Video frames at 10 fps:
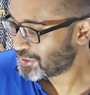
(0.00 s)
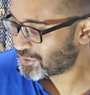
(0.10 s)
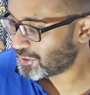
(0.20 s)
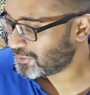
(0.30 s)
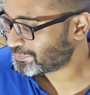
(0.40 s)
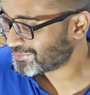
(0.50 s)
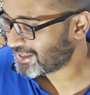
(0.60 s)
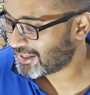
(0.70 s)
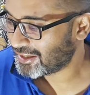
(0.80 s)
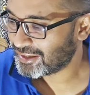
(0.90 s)
So
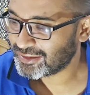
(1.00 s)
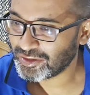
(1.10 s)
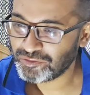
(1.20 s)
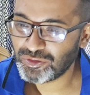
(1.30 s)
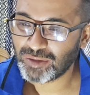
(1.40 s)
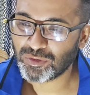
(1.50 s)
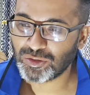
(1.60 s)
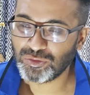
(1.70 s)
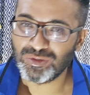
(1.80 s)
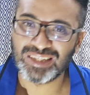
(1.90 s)
uh, the review that I'm going
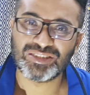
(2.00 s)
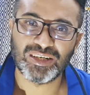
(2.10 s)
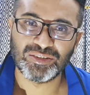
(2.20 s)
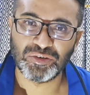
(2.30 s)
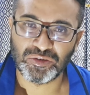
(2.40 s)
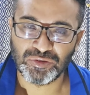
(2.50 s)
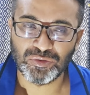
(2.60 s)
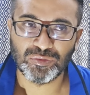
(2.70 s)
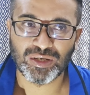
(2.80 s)
to do, let's start the review.